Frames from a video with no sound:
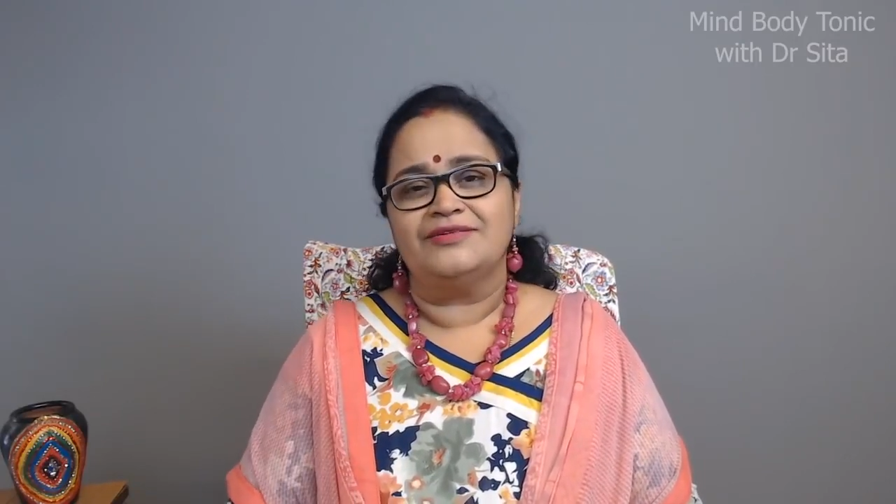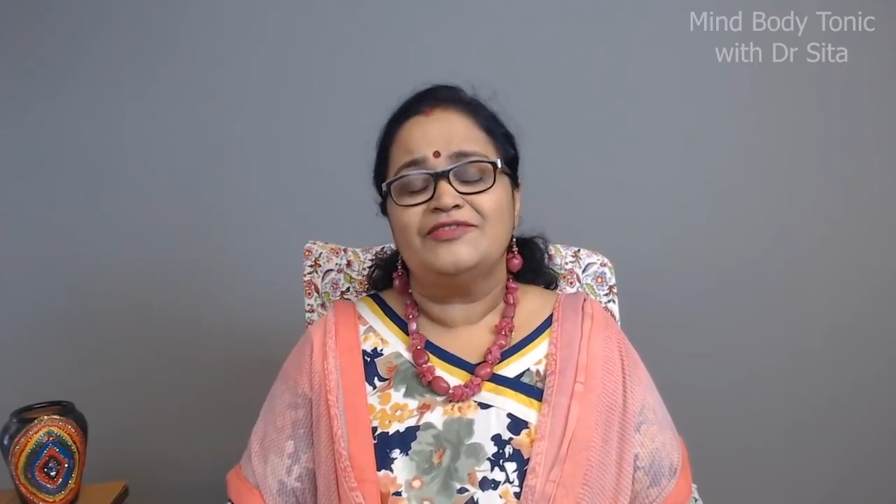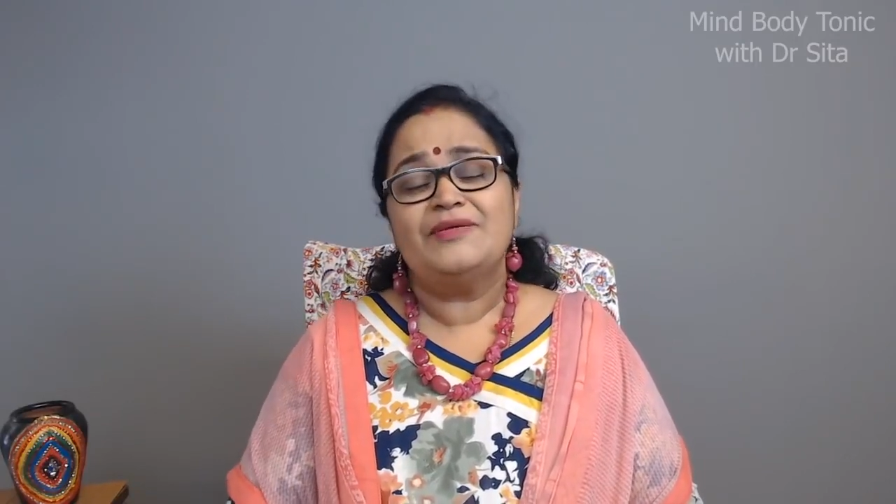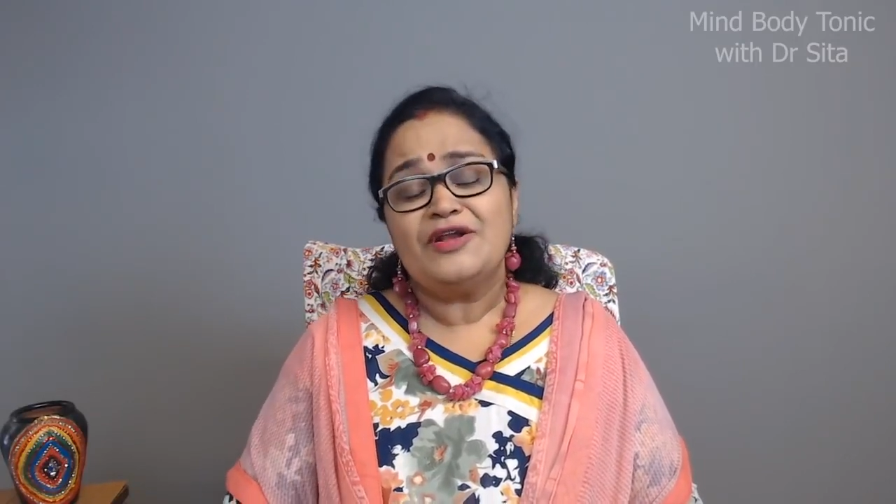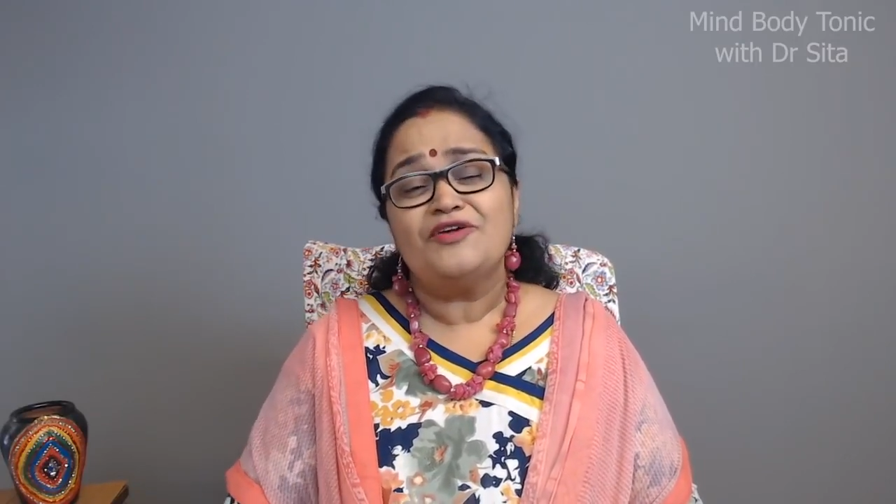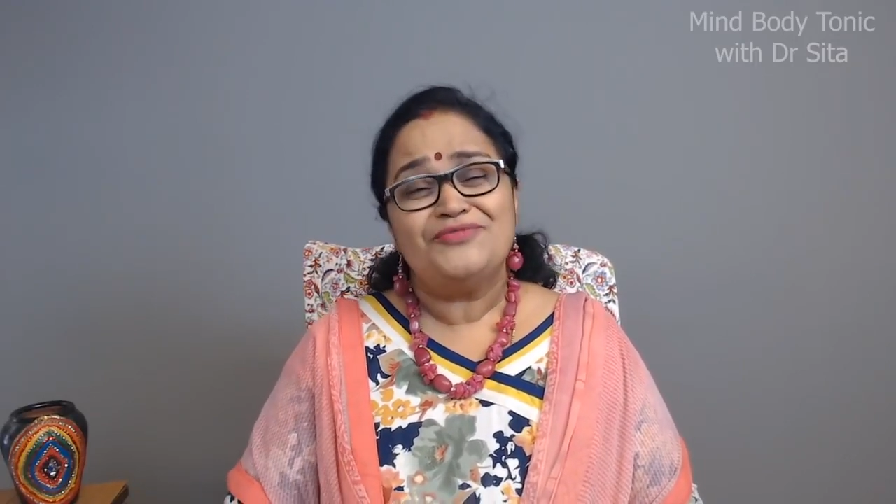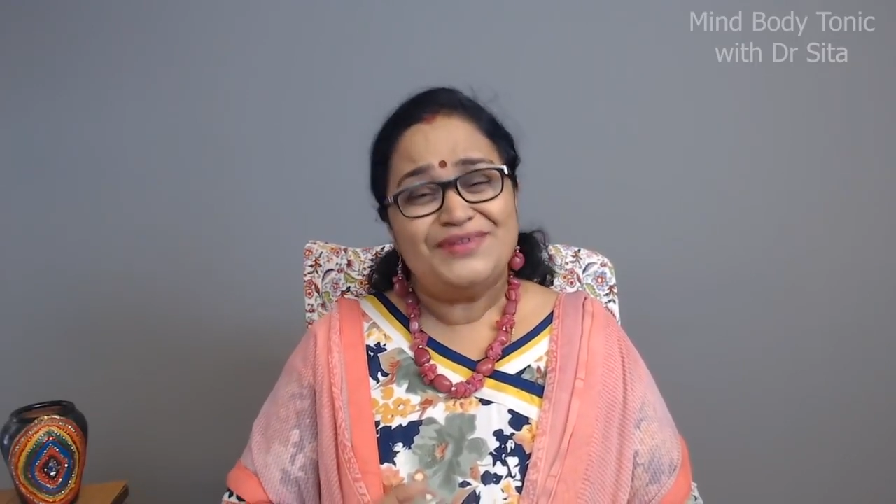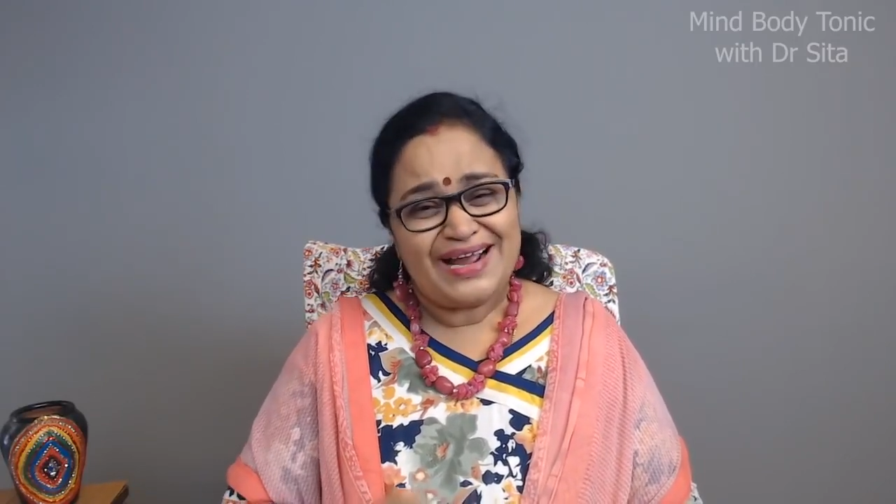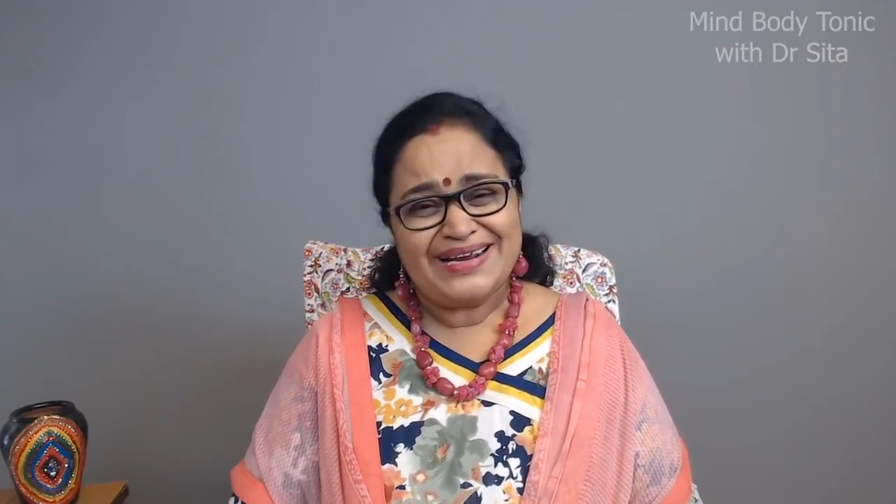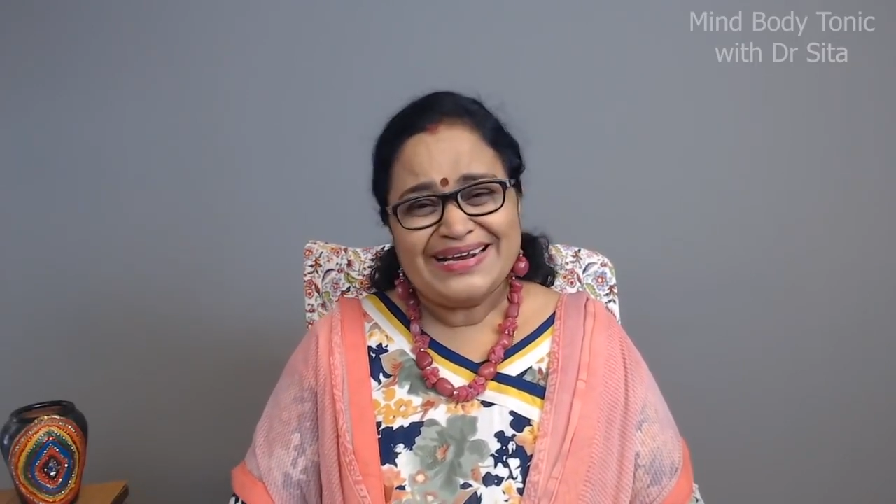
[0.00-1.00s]
Women of
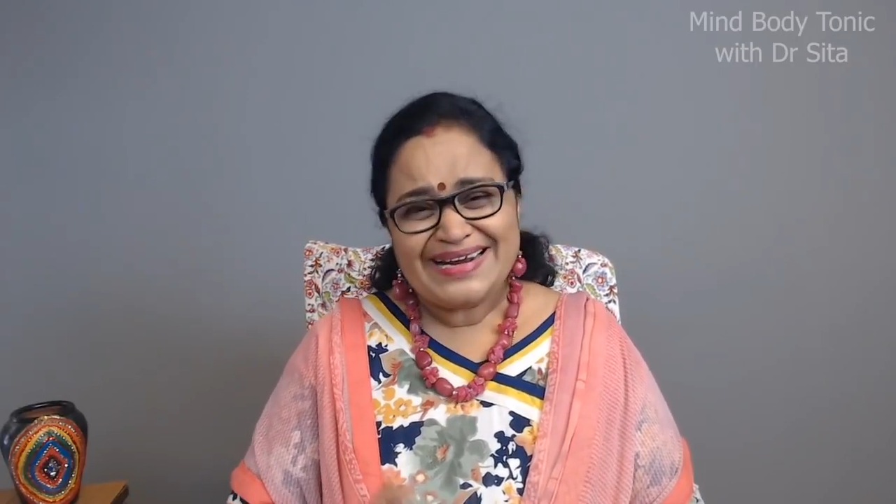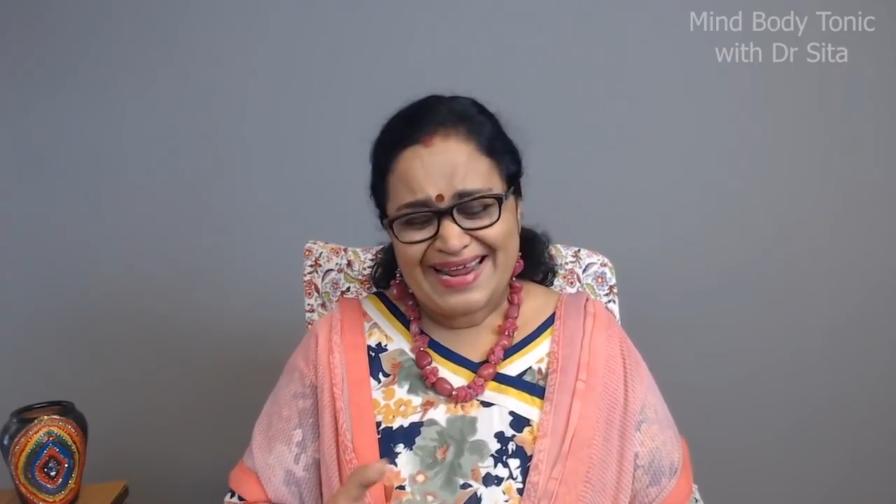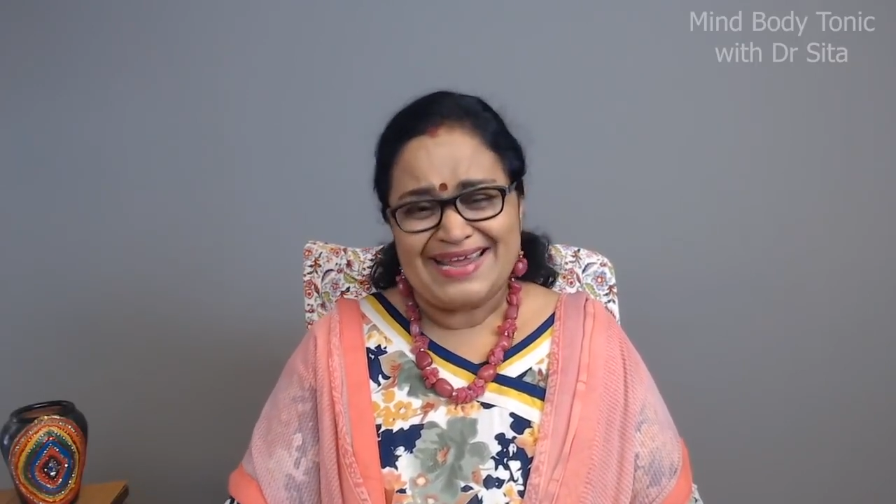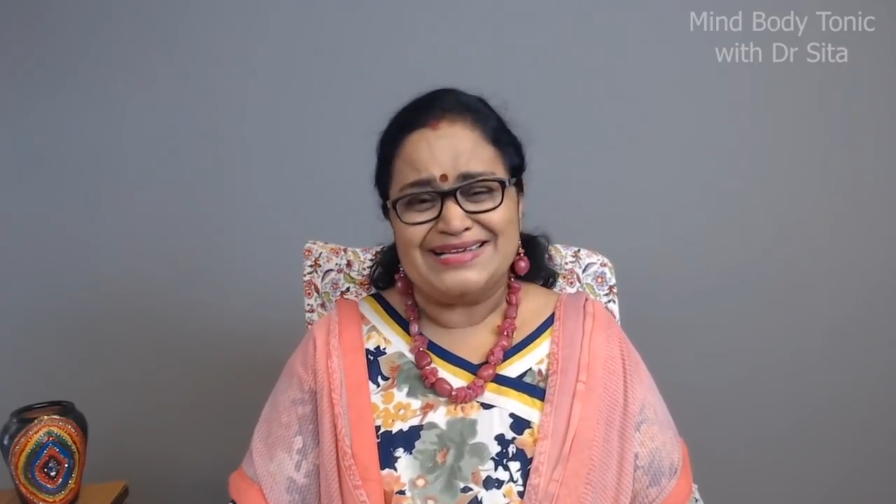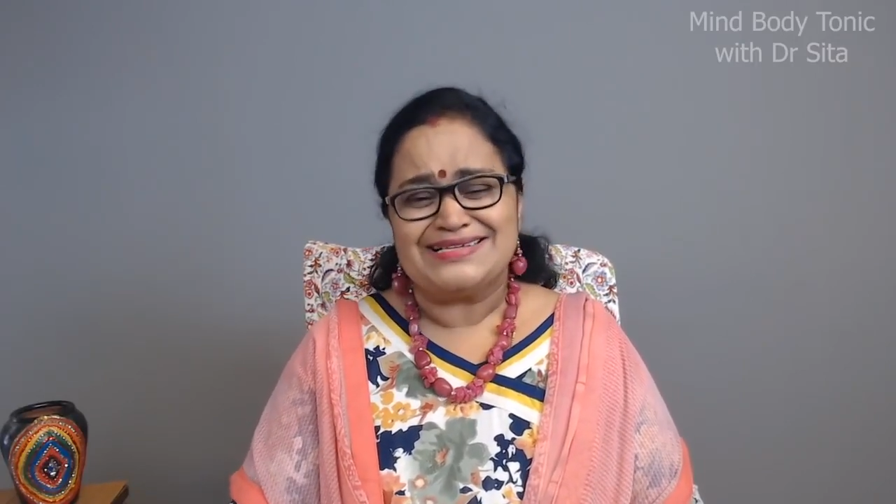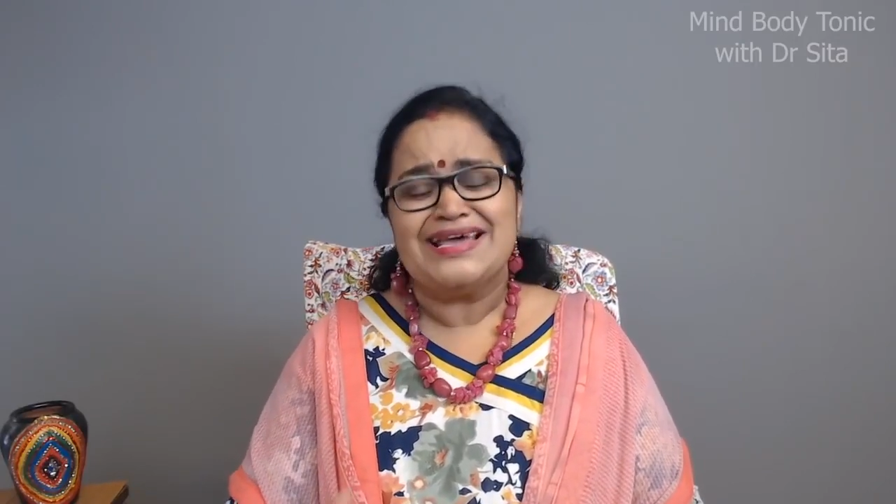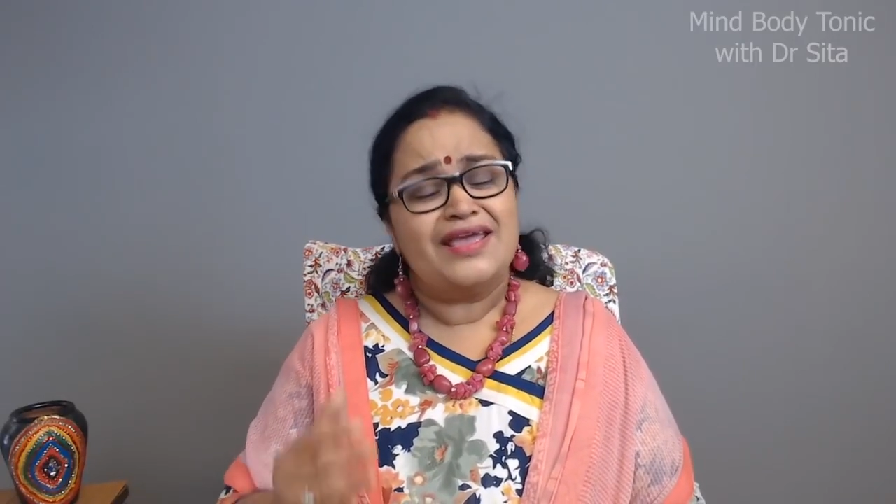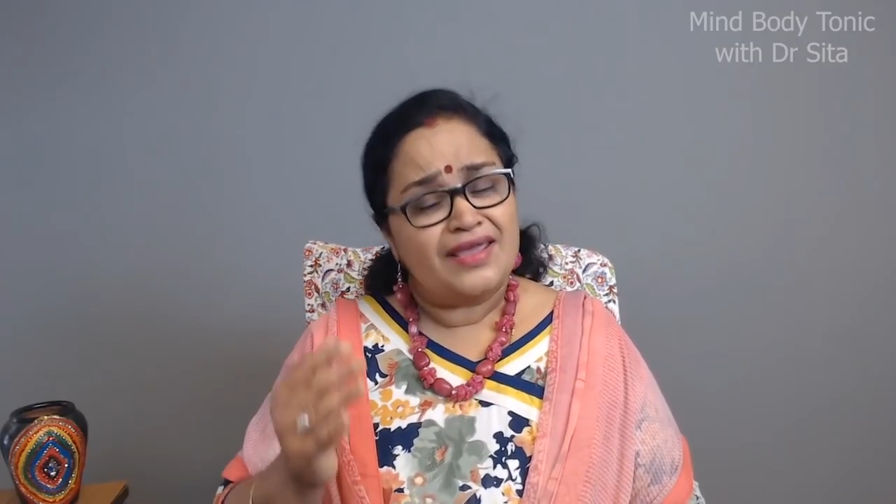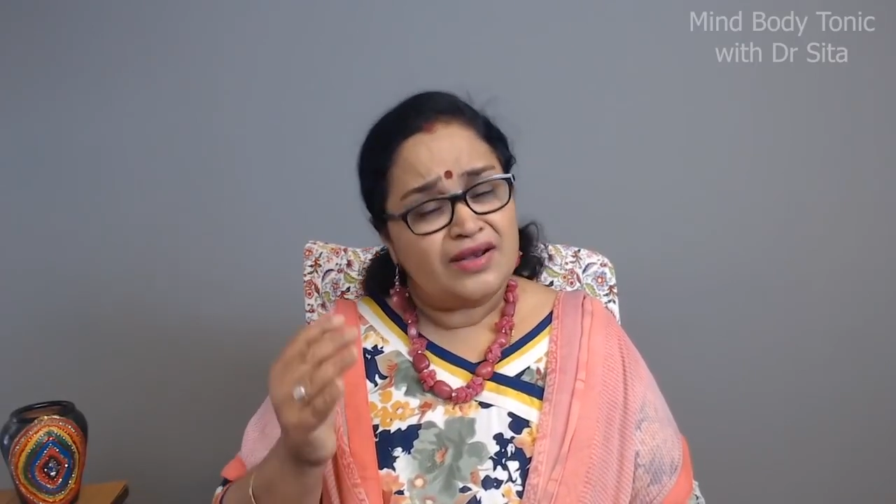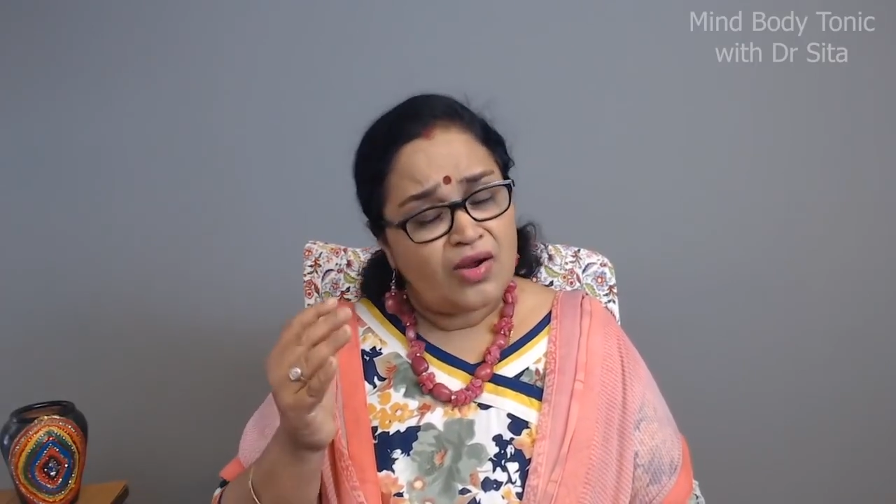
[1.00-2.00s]
younger
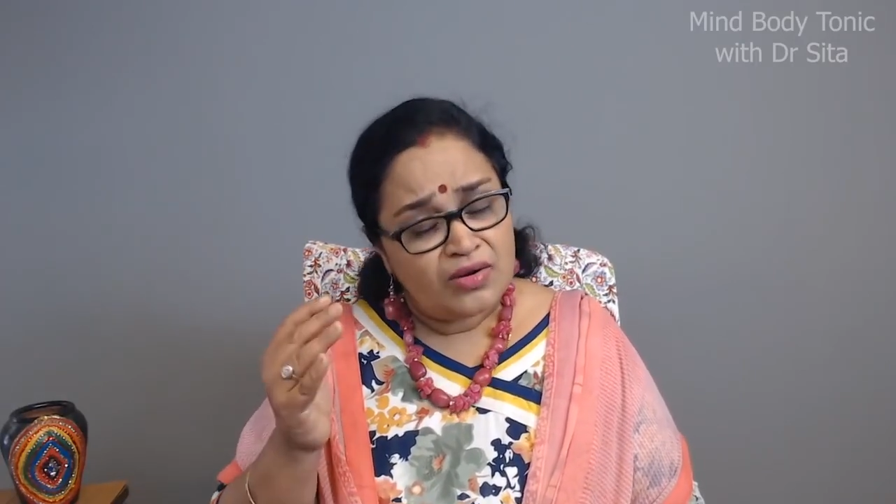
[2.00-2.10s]
age can